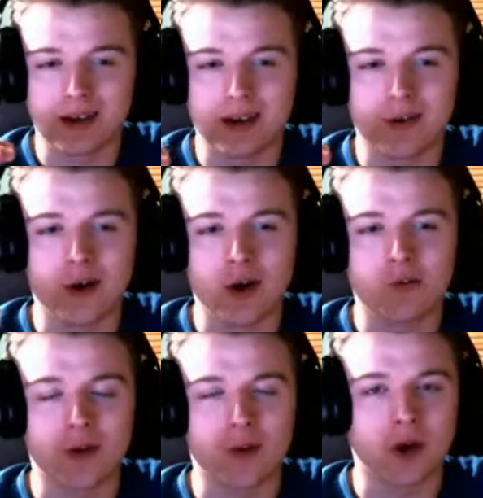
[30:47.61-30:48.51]
I don't know if
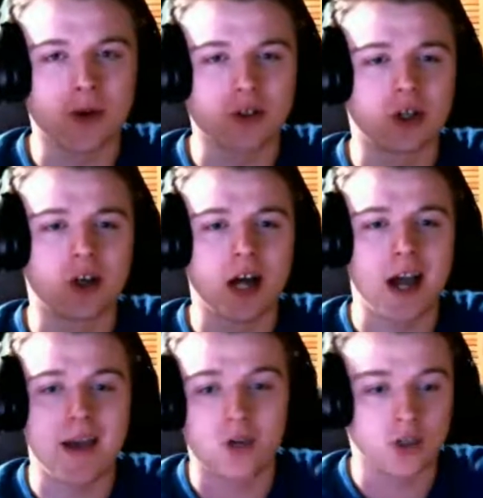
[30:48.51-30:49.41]
their promos are good or not.
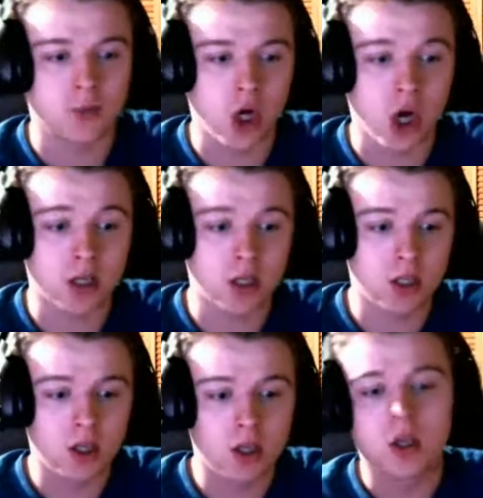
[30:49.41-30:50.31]
I haven't heard them talk.
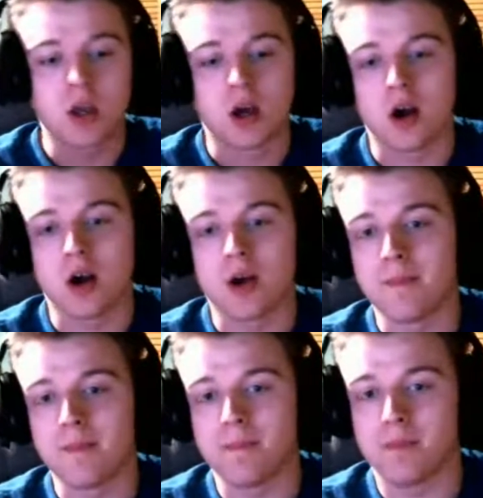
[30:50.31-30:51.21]

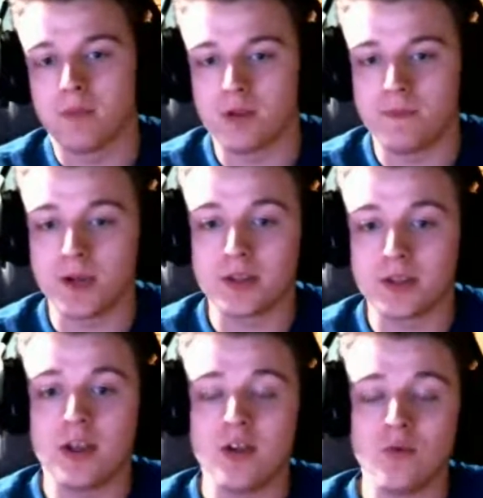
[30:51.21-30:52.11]
But
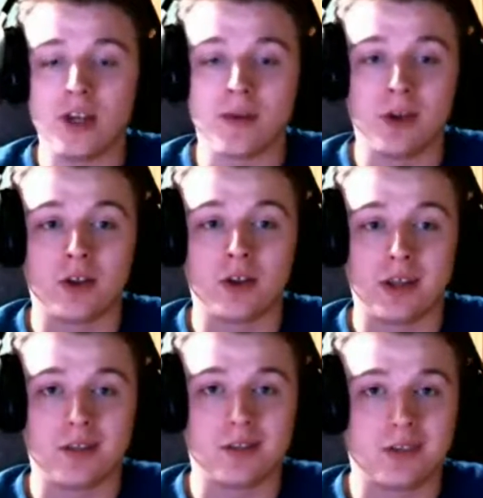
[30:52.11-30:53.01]
their in-ring
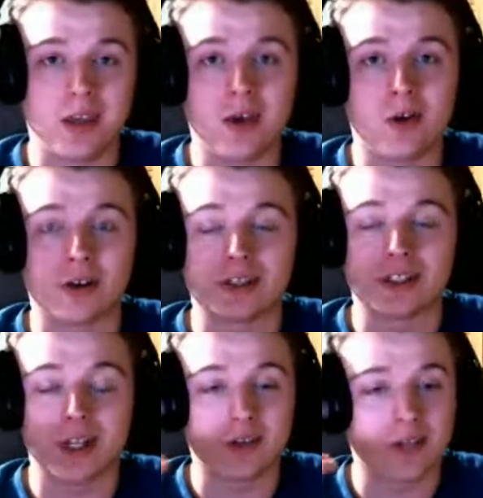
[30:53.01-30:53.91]
ability, they are
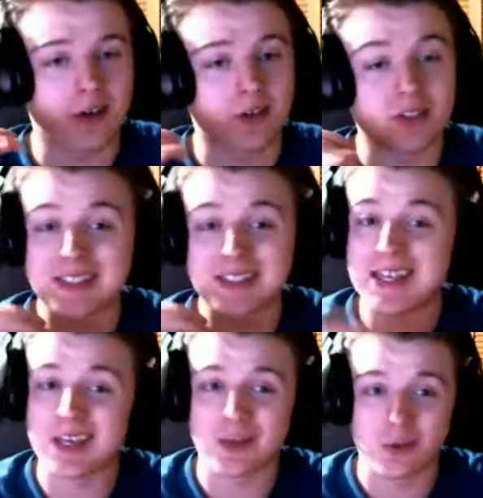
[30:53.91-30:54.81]
in
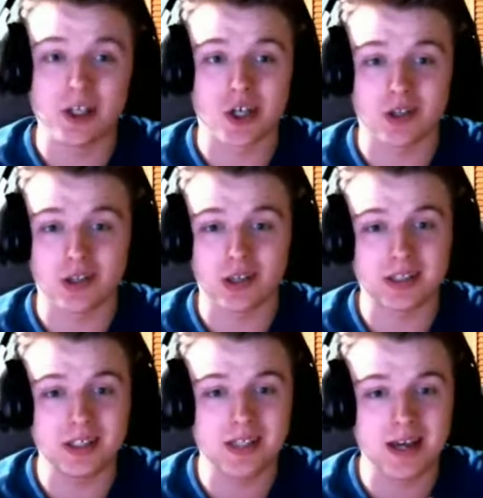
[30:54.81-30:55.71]
sync with each other. Like
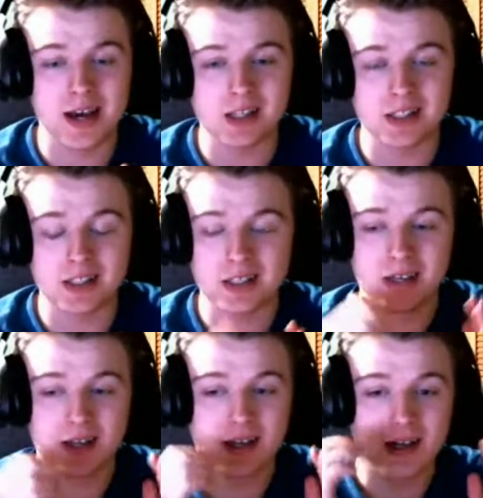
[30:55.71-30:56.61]
these guys,
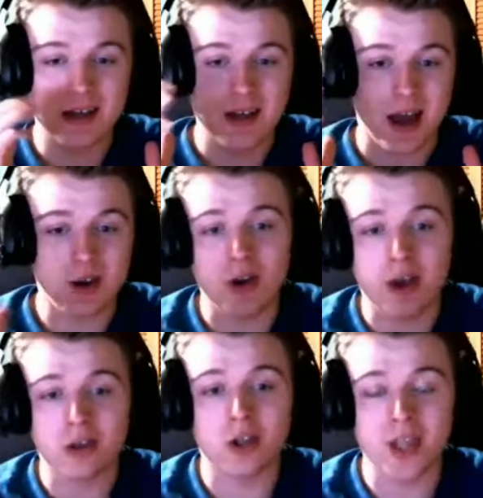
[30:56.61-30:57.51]
I don't know
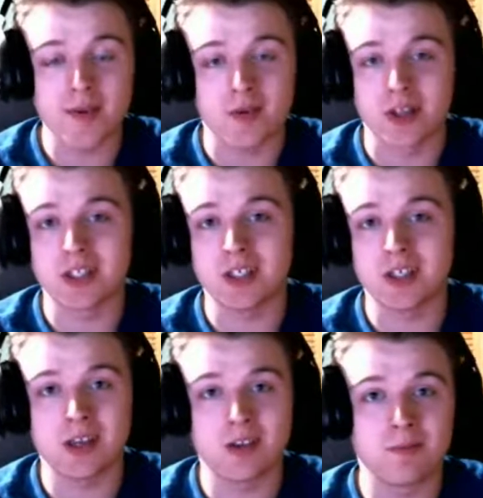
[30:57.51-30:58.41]
how long they've been wrestling
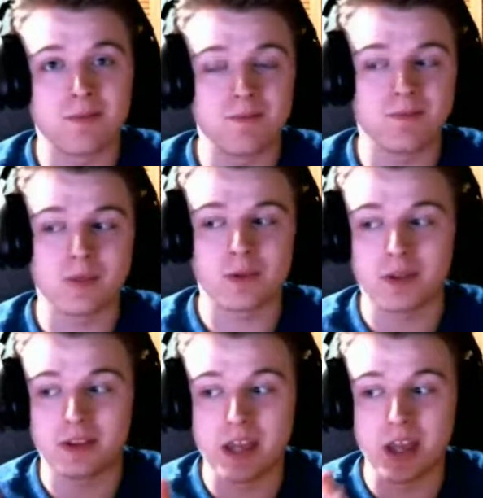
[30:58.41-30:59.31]
together,
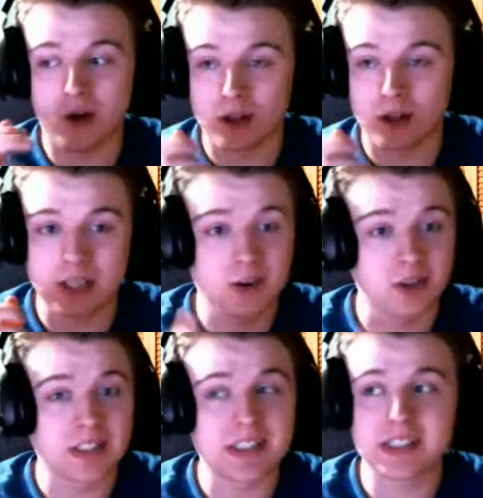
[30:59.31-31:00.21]
but they are
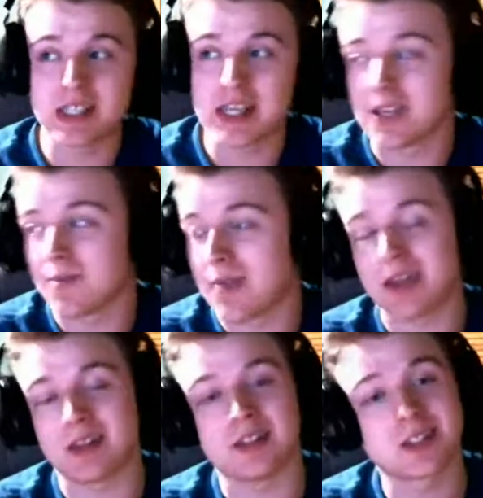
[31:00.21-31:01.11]
in sync,
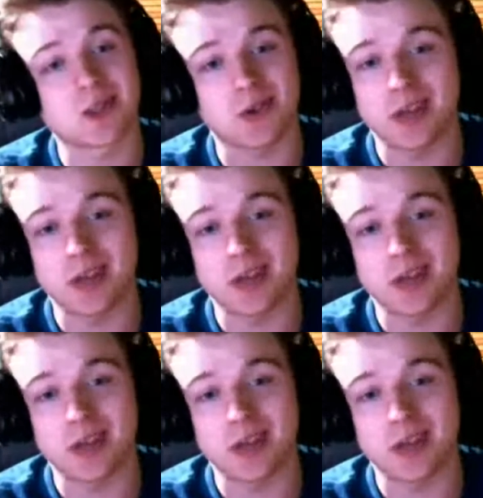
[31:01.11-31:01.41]
man. Like it's crazy.